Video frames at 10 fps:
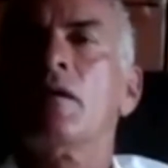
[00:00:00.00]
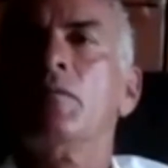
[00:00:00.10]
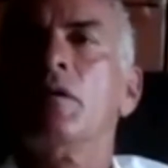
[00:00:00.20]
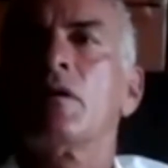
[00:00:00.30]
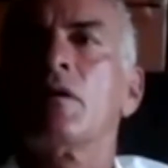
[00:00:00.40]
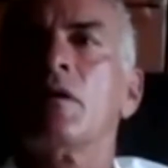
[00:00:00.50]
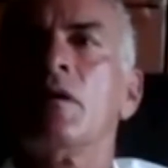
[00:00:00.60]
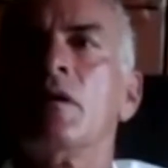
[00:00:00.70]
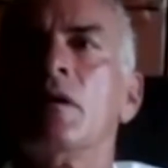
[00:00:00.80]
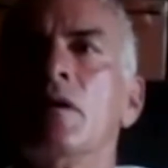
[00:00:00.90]
a book.
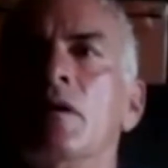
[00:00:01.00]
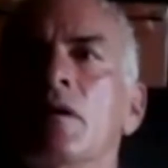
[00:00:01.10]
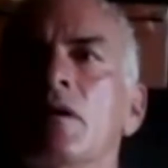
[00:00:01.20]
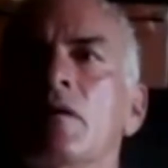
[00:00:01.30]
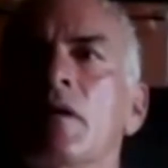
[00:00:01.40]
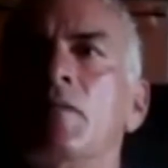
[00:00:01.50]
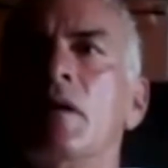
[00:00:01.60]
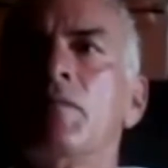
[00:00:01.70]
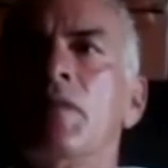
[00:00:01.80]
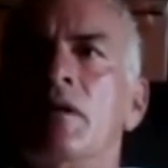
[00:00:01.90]
Uh, that
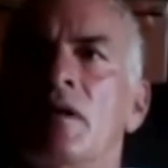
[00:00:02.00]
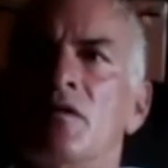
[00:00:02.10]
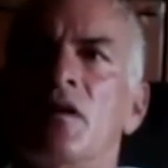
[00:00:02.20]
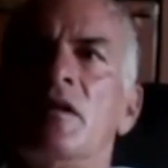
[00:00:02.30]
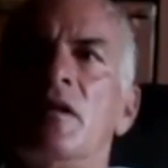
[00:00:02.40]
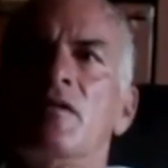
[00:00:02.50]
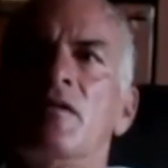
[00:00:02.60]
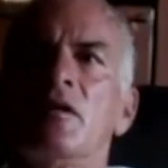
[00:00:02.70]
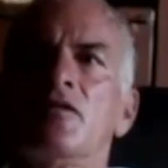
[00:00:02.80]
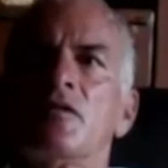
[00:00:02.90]
might be an exciting
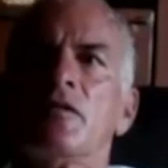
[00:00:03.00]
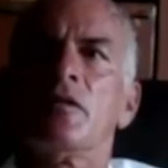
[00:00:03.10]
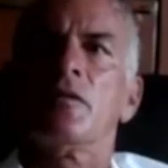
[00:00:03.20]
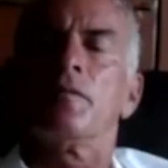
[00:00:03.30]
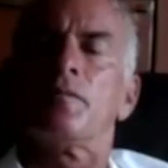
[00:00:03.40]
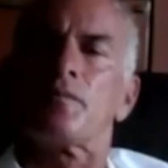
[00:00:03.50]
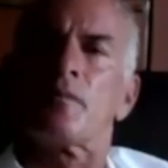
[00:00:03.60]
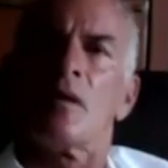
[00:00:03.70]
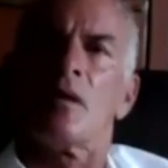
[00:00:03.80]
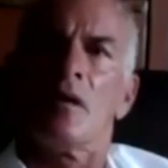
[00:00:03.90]
adventure for you.
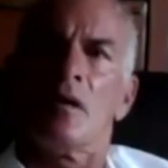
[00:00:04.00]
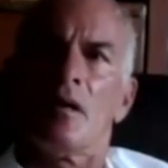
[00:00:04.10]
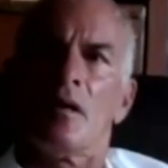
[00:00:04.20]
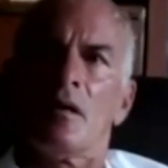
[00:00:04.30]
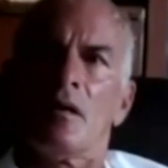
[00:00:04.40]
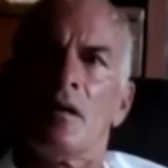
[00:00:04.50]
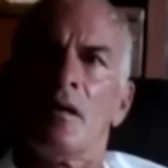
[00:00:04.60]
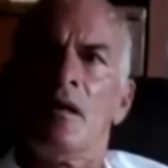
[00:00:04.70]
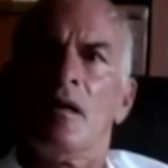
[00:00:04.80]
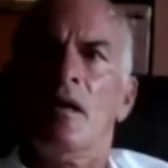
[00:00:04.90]
Uh,
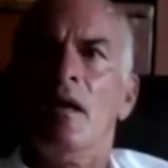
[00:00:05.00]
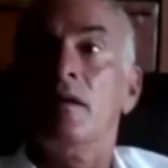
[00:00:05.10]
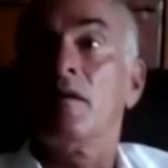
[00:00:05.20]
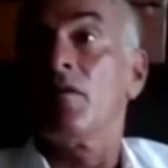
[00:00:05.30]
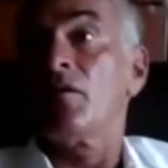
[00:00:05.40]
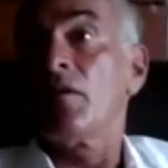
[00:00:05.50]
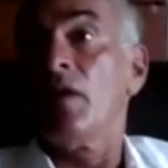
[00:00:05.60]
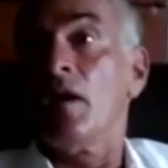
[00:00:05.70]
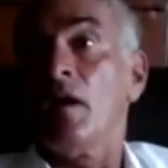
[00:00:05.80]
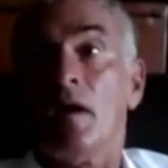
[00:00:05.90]
and
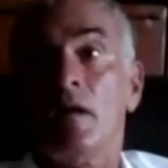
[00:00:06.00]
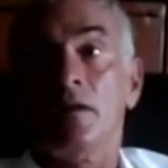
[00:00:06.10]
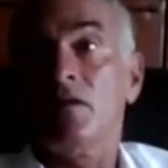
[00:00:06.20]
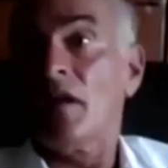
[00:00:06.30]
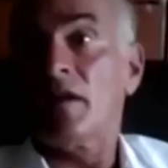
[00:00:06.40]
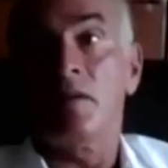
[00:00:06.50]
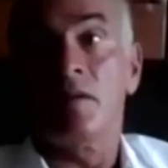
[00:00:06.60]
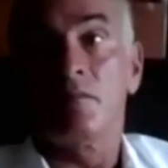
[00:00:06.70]
uh, on a second